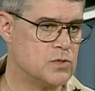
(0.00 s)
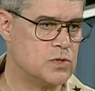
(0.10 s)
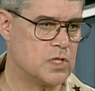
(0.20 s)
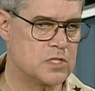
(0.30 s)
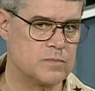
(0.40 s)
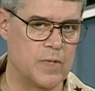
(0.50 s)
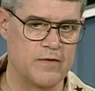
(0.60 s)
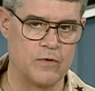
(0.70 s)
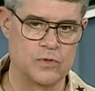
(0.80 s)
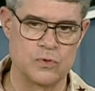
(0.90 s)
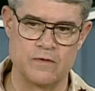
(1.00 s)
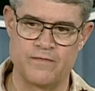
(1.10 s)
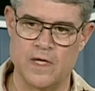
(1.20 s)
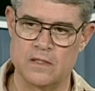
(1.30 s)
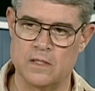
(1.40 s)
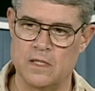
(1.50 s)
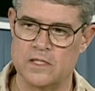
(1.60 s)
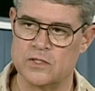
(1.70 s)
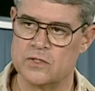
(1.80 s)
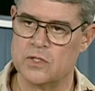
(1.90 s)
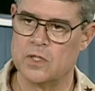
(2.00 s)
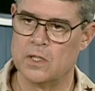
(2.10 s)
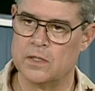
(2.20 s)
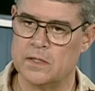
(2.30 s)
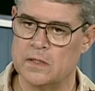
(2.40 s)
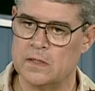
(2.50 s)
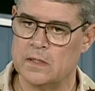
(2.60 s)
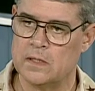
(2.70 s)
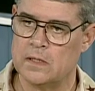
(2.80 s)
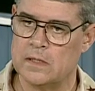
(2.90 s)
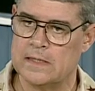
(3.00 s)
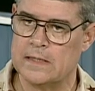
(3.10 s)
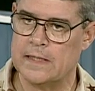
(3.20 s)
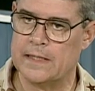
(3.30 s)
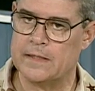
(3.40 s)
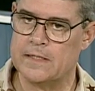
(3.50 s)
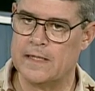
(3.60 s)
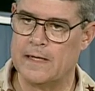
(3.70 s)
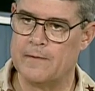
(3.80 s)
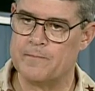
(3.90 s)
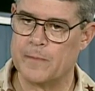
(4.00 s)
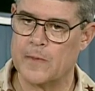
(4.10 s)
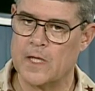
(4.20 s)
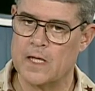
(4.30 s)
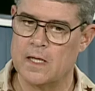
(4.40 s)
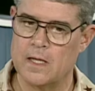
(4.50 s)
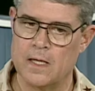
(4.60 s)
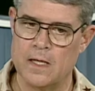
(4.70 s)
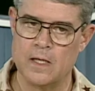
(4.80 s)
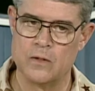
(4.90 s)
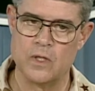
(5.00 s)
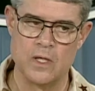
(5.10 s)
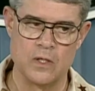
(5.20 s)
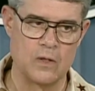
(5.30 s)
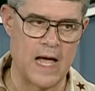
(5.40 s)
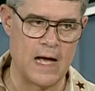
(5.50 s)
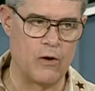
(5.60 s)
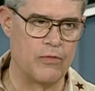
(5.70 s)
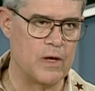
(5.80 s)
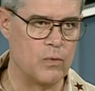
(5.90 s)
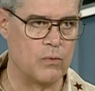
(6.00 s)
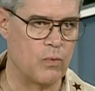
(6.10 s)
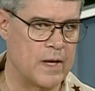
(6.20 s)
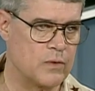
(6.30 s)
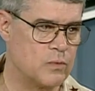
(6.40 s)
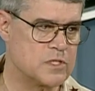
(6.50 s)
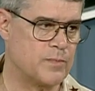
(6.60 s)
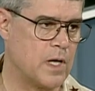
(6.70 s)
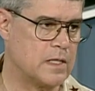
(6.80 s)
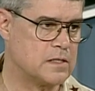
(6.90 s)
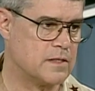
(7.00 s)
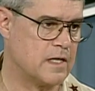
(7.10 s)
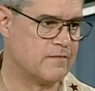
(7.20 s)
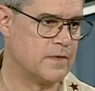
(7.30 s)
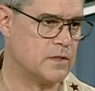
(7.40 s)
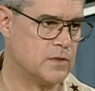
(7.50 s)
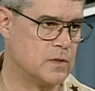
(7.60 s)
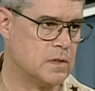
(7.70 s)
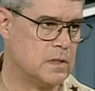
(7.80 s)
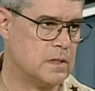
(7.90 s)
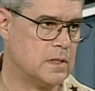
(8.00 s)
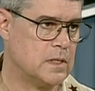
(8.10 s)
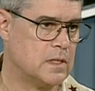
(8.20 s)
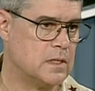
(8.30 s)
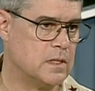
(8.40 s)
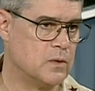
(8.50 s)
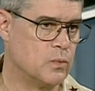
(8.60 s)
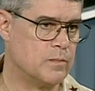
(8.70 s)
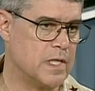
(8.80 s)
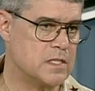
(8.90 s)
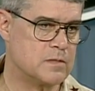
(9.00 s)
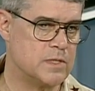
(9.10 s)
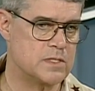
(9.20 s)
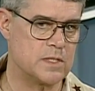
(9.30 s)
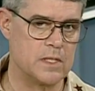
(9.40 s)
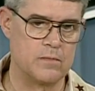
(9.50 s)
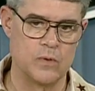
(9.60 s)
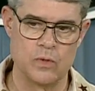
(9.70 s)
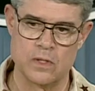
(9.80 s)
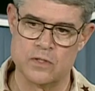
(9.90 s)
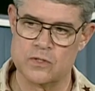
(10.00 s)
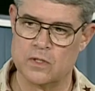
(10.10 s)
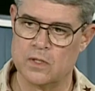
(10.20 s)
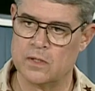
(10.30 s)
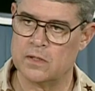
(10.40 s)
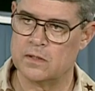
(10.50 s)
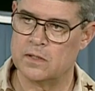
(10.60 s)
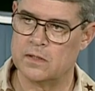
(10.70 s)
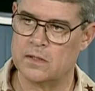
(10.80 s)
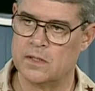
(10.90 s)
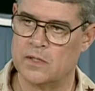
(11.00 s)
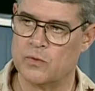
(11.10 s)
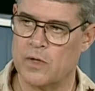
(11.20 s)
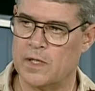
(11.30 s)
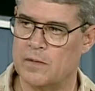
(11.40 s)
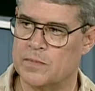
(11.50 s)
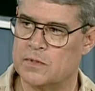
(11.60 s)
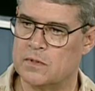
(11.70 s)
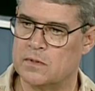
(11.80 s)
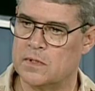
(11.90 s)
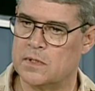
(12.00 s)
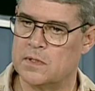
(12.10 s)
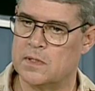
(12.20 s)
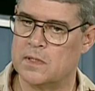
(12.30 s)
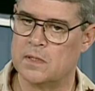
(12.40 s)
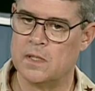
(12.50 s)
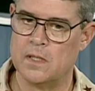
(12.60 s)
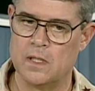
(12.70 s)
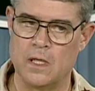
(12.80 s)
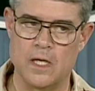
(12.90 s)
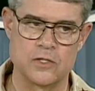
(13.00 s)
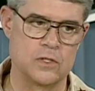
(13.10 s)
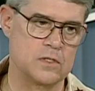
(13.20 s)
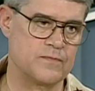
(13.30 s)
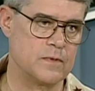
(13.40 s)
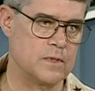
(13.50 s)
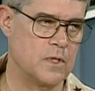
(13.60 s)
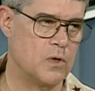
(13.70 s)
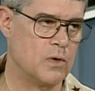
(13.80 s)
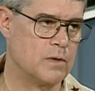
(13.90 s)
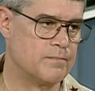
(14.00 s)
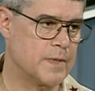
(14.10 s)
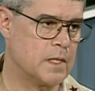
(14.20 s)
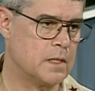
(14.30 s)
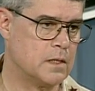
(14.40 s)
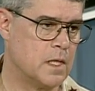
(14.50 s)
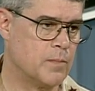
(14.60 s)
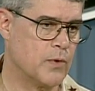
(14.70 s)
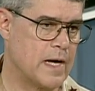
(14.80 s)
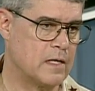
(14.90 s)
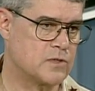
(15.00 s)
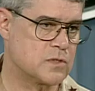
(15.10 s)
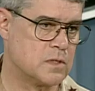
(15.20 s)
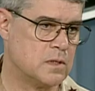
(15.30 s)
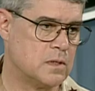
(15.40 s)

just by virtue of the fact that elections occurred. And um, and and how they will re- respond to that failure uh, remains to be seen. But we're concerned uh, that in the run up to the uh, elections for the lower and upper house